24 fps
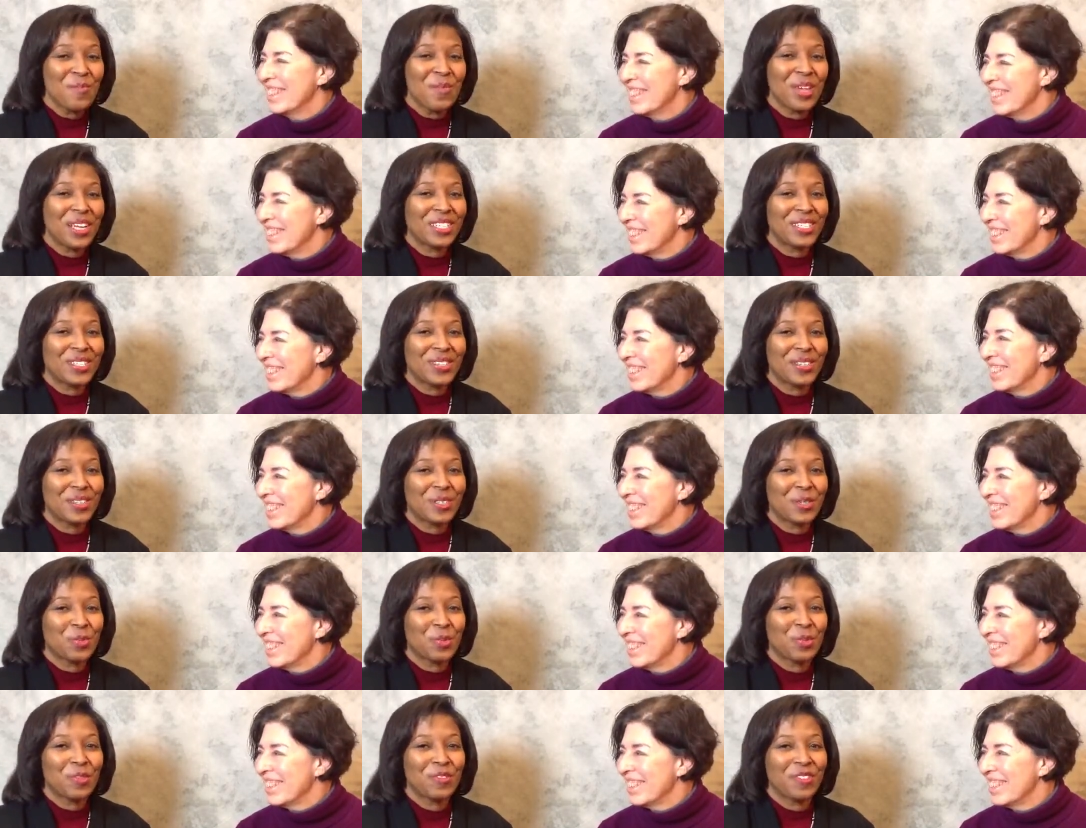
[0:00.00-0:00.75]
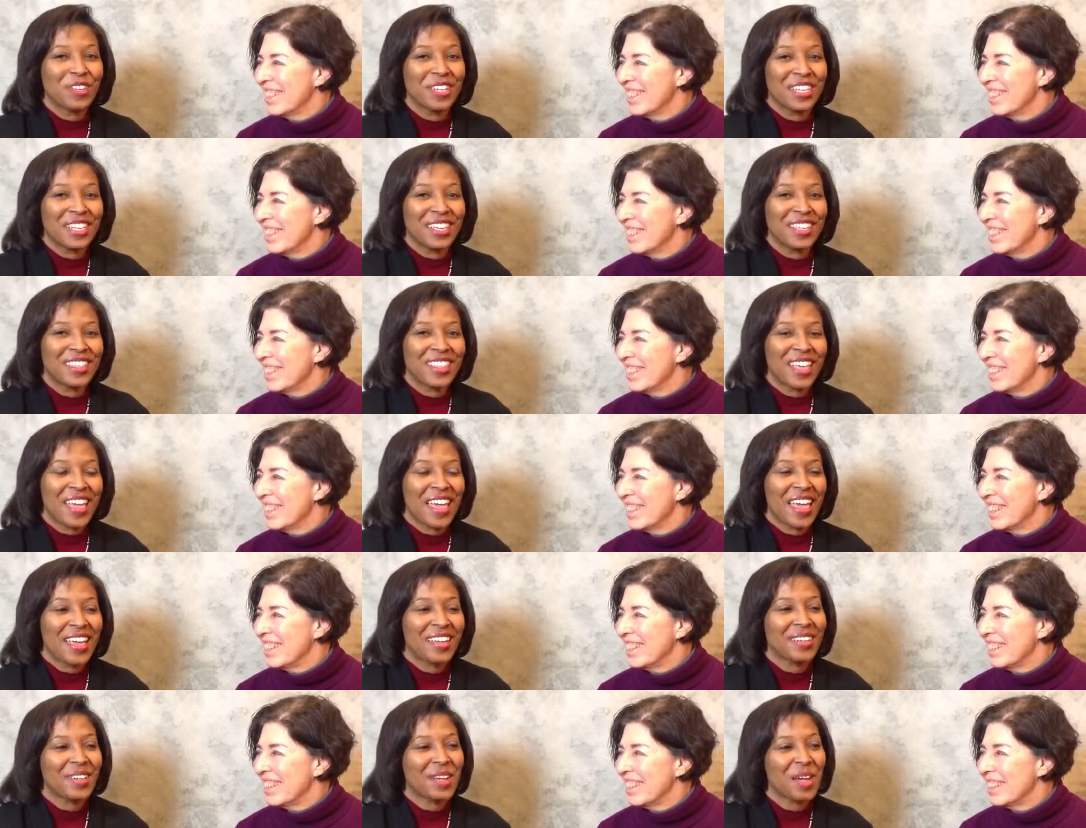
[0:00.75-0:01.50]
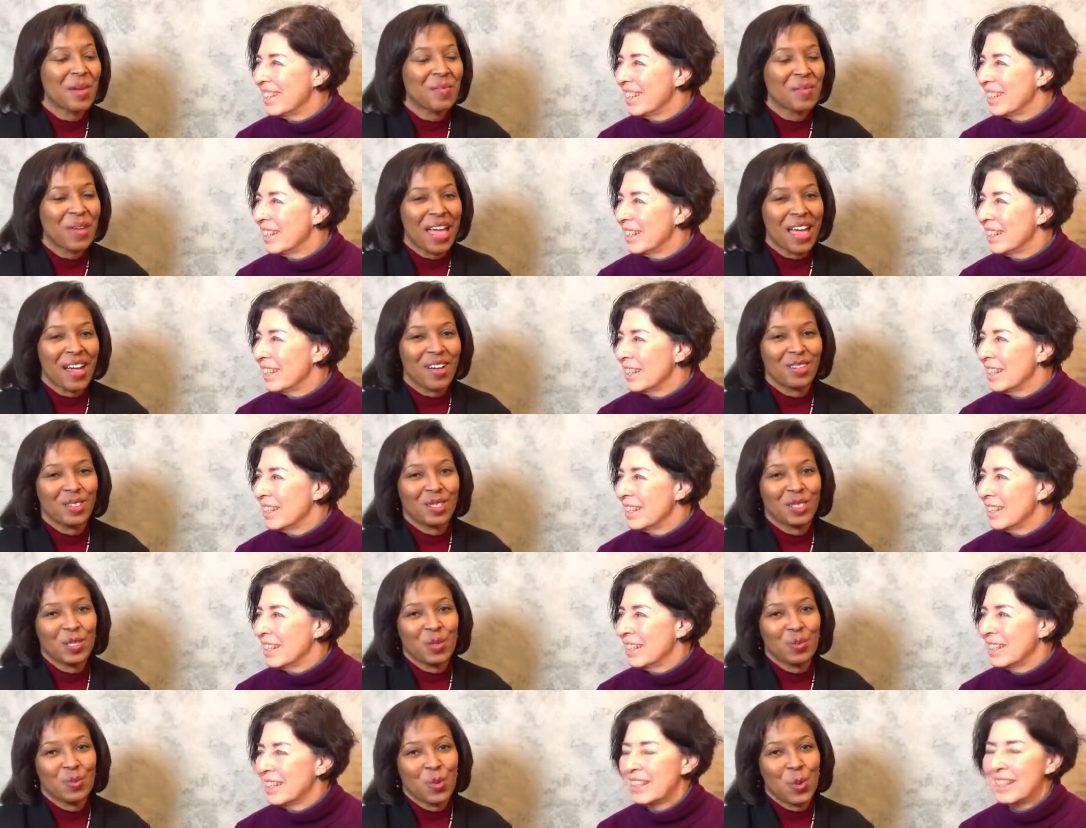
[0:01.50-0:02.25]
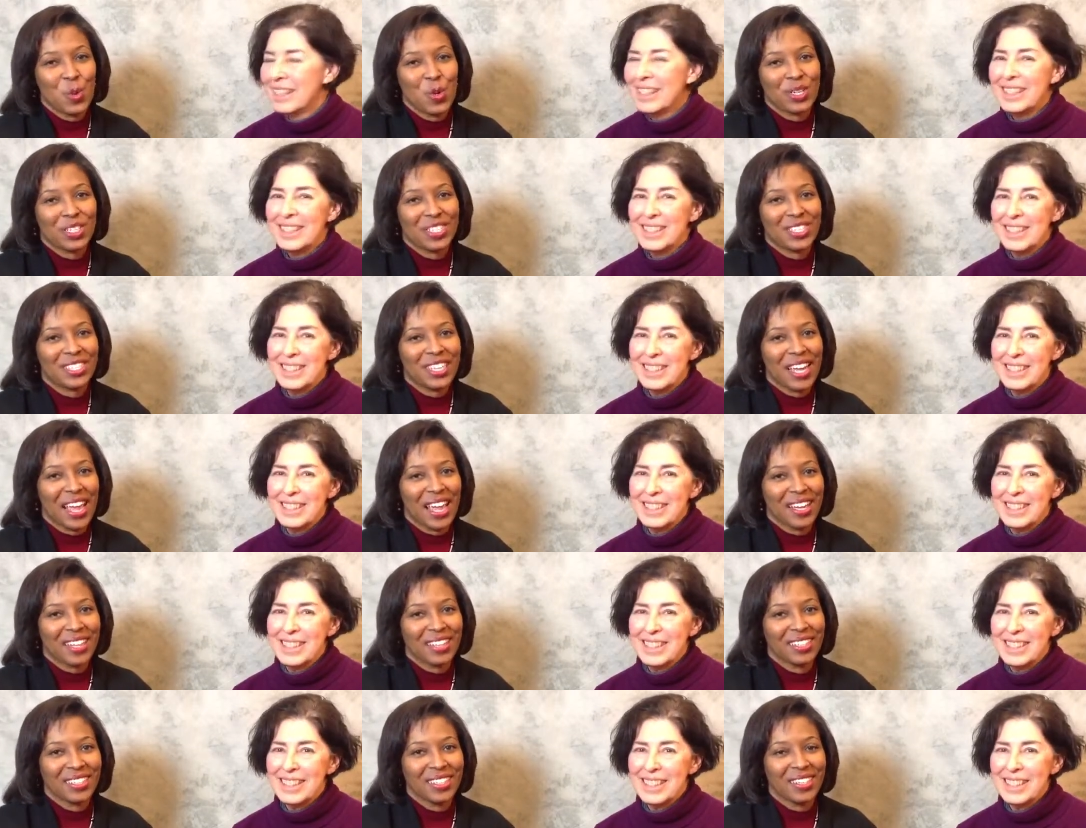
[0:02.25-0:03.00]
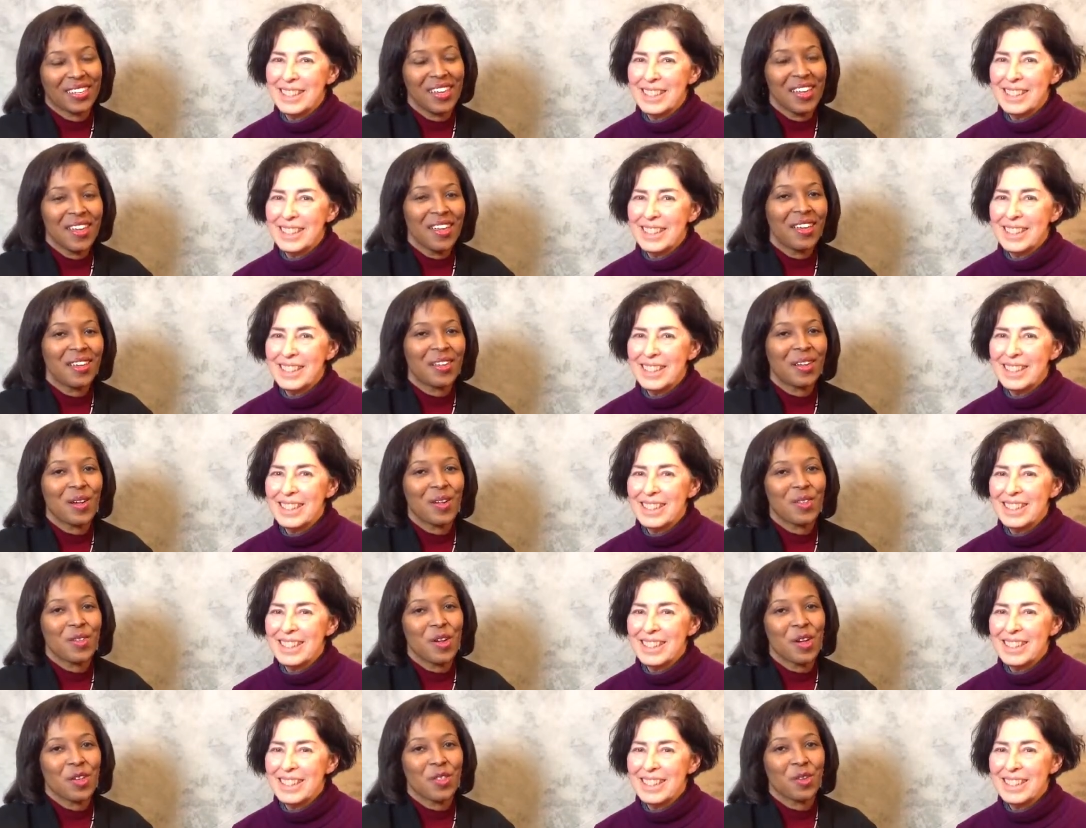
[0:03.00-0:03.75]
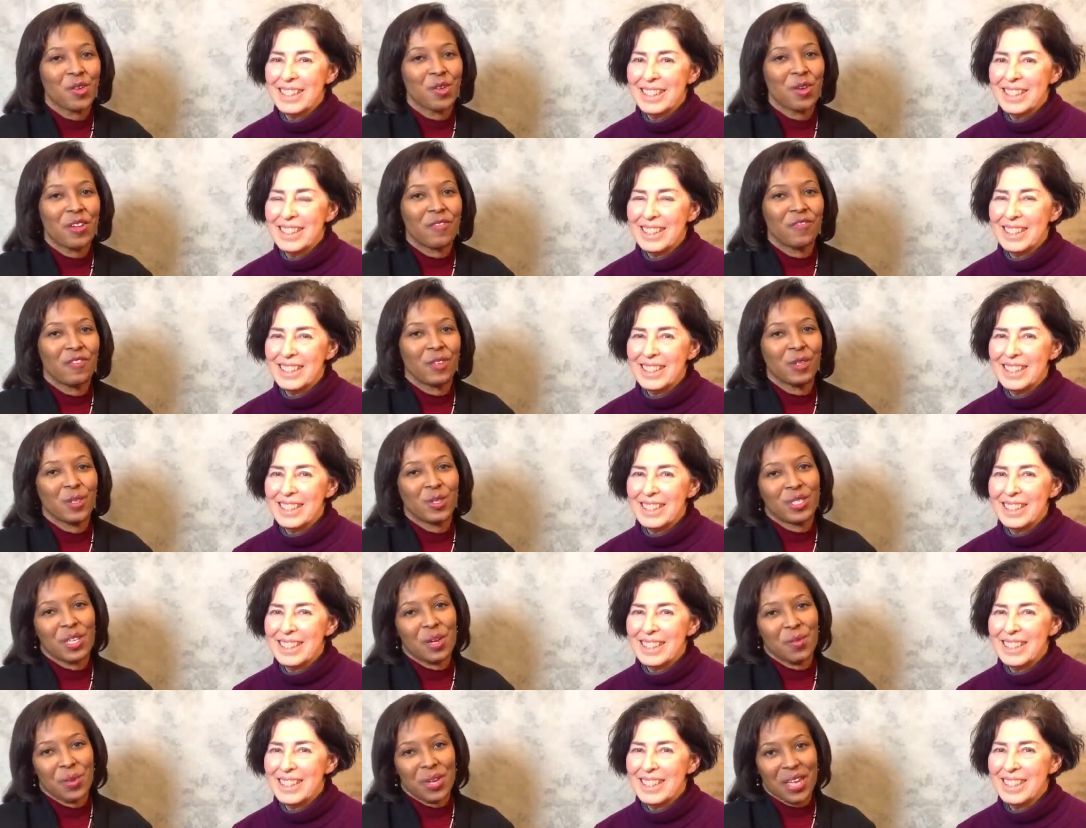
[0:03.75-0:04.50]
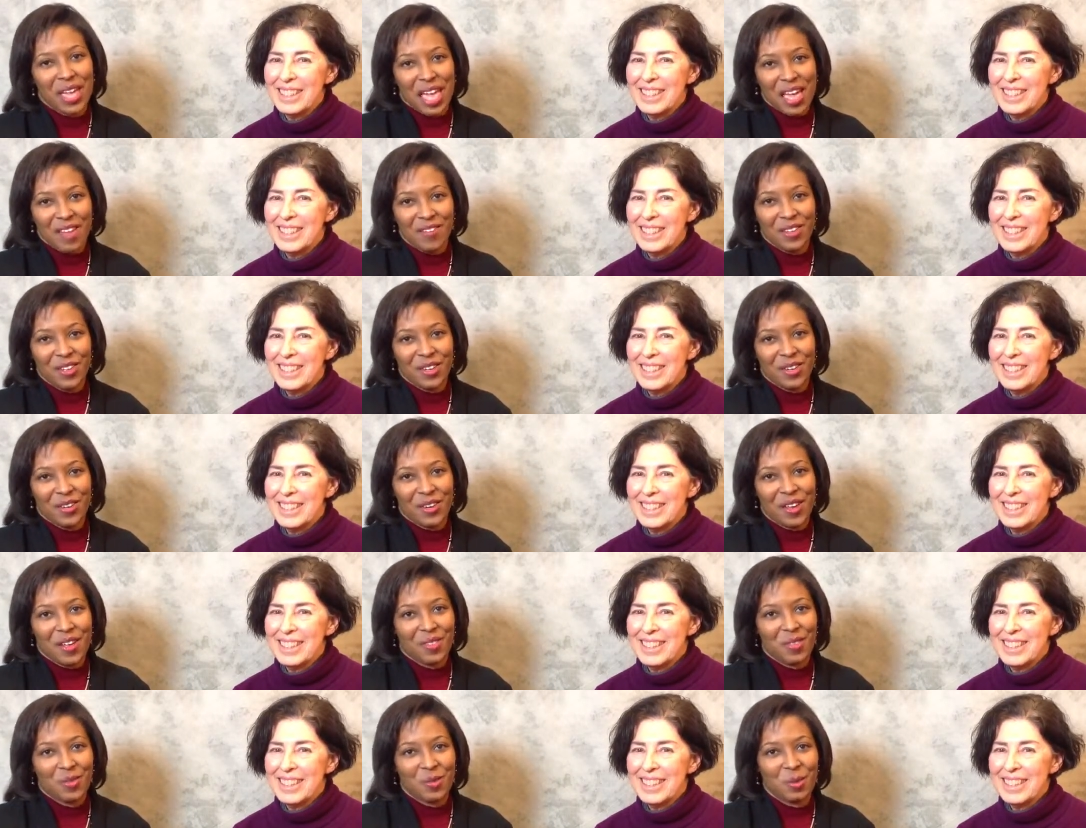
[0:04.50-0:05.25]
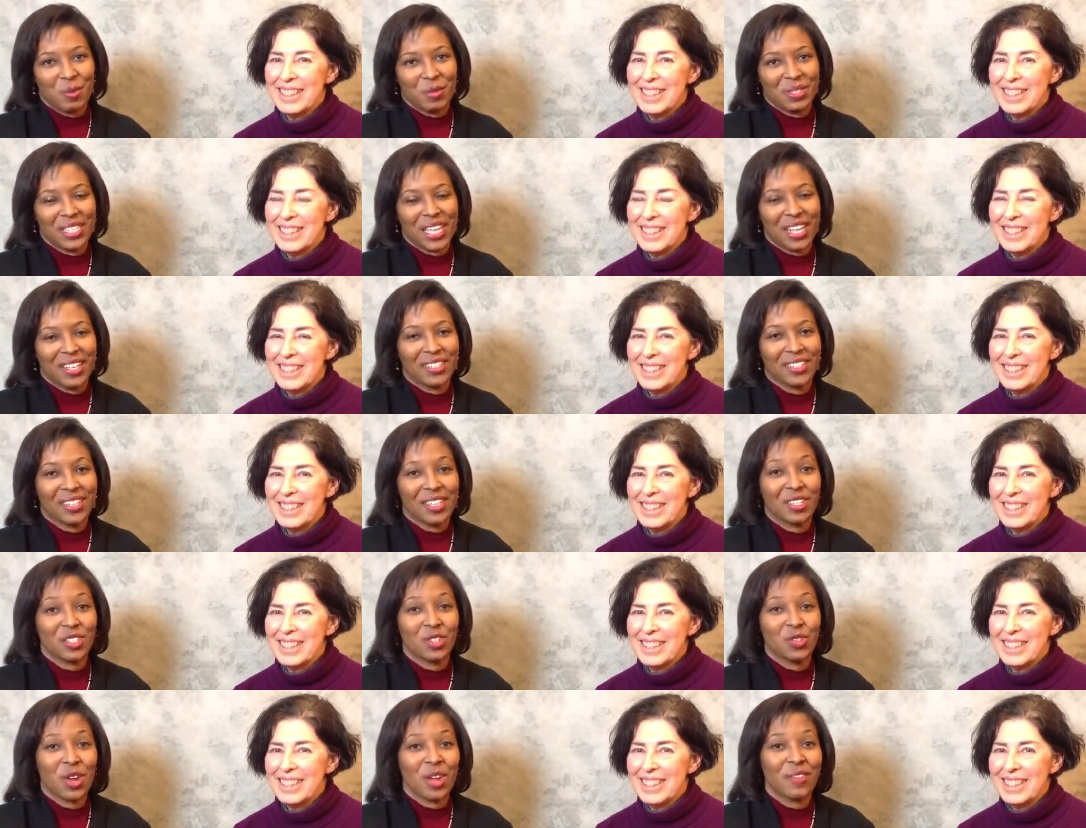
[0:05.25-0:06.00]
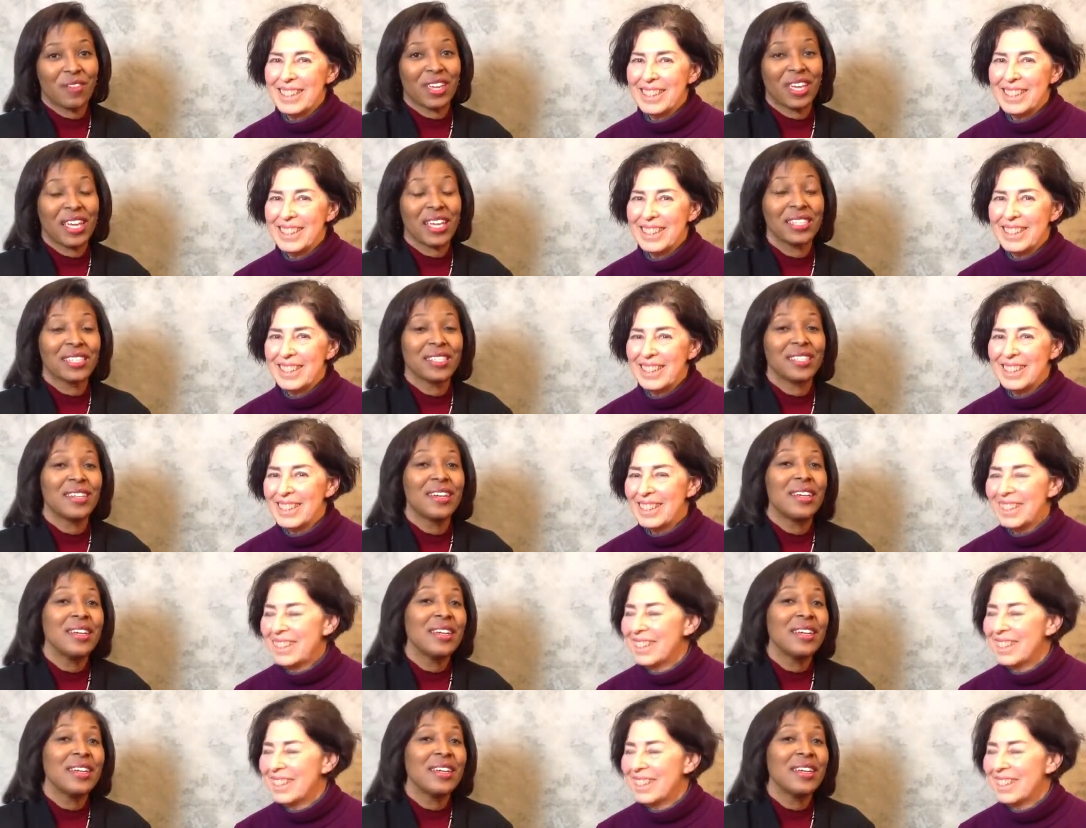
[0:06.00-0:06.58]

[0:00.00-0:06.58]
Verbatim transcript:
Speaker 1: make sure that you're preventing that. Come out, support Shaklee and all the other great vendors that we have here at the Women's Holiday Extravaganza